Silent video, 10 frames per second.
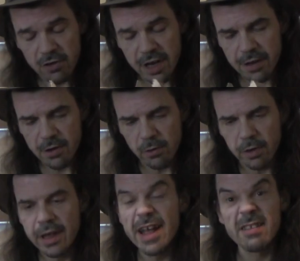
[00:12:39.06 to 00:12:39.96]
shit, it's
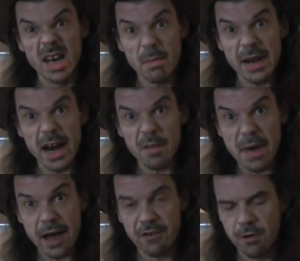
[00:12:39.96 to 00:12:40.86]
cool. It's coming out of the
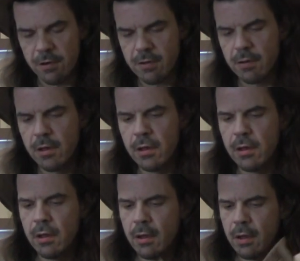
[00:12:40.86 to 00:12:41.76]
package,
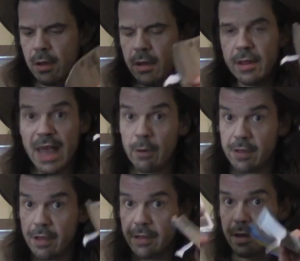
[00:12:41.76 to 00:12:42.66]
folks. That
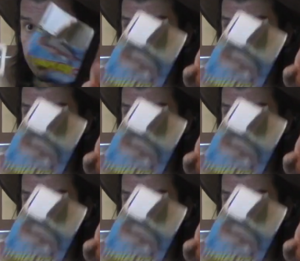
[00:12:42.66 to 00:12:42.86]
was easy.